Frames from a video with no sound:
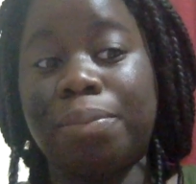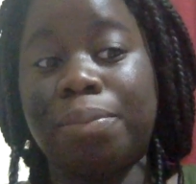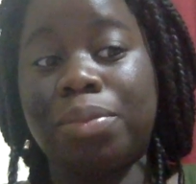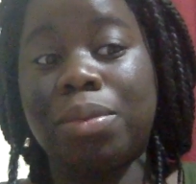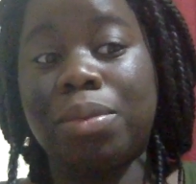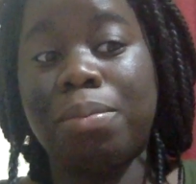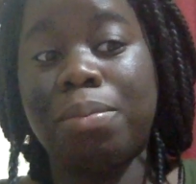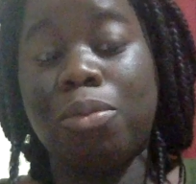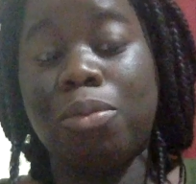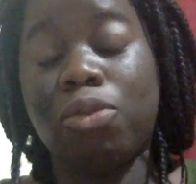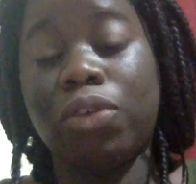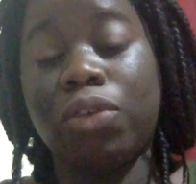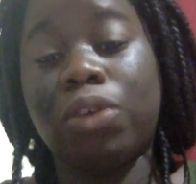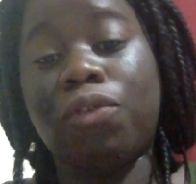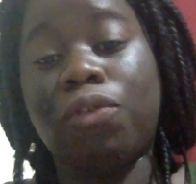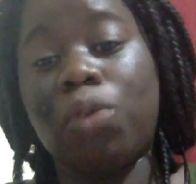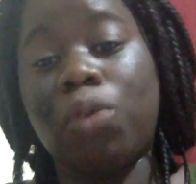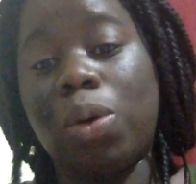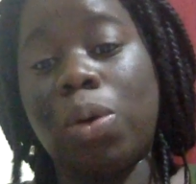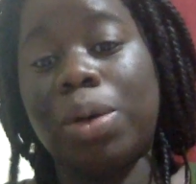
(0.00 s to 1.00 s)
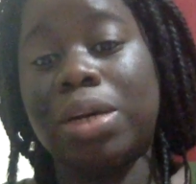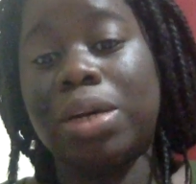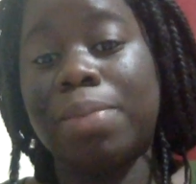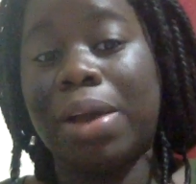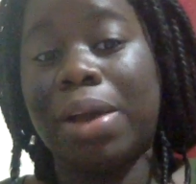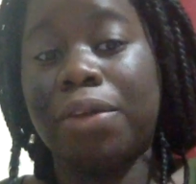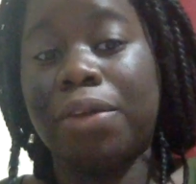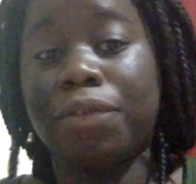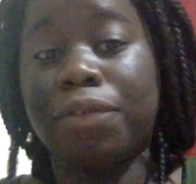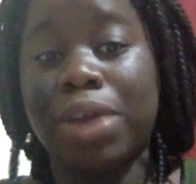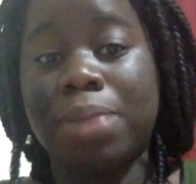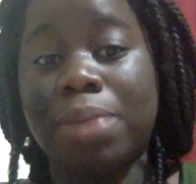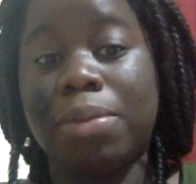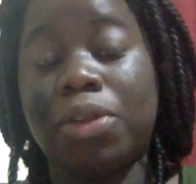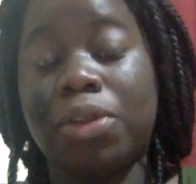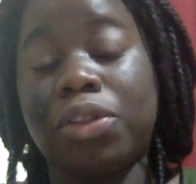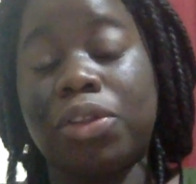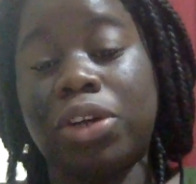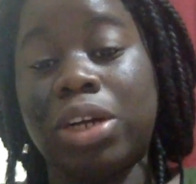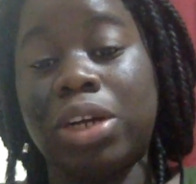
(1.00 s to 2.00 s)
moving forward, my
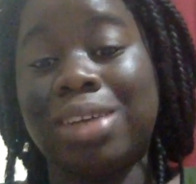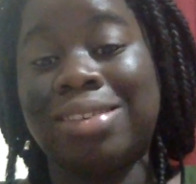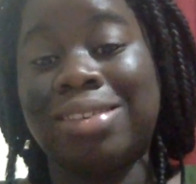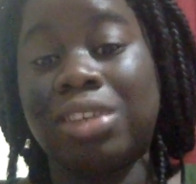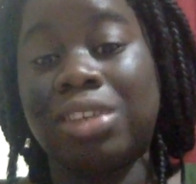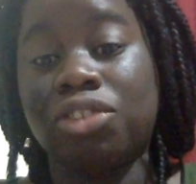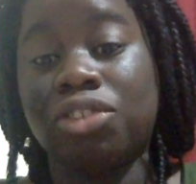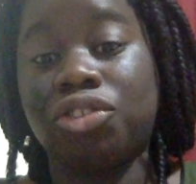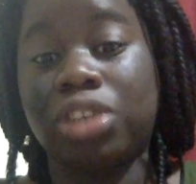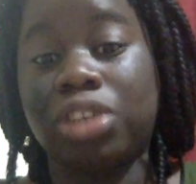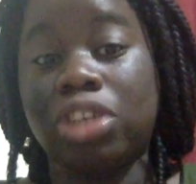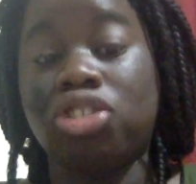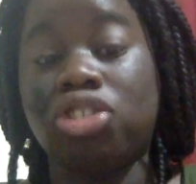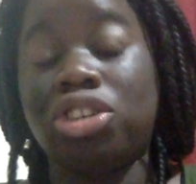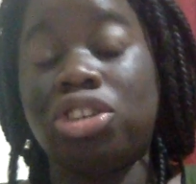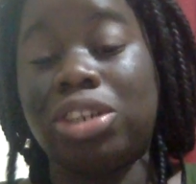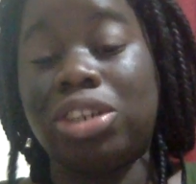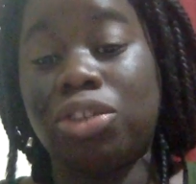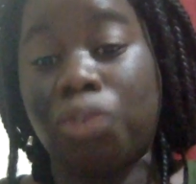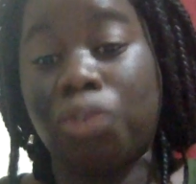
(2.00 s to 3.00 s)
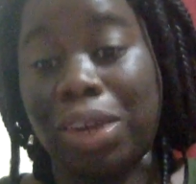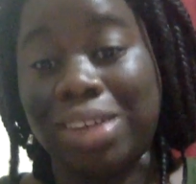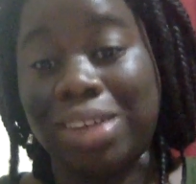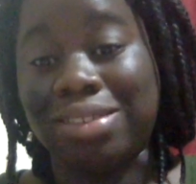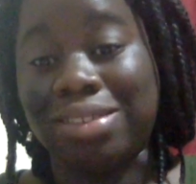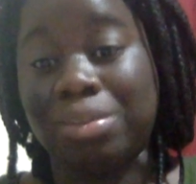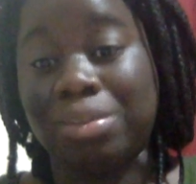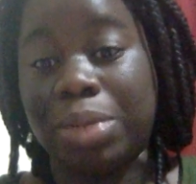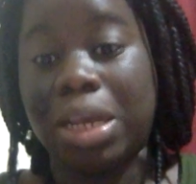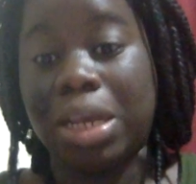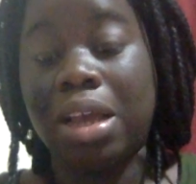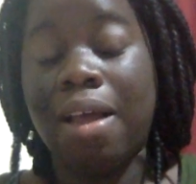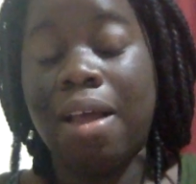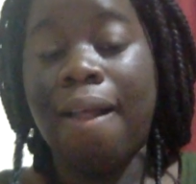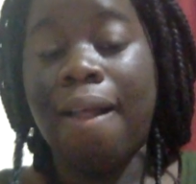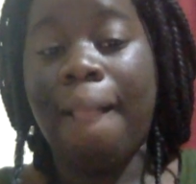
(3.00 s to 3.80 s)
grandmother, essentially, she did raise me.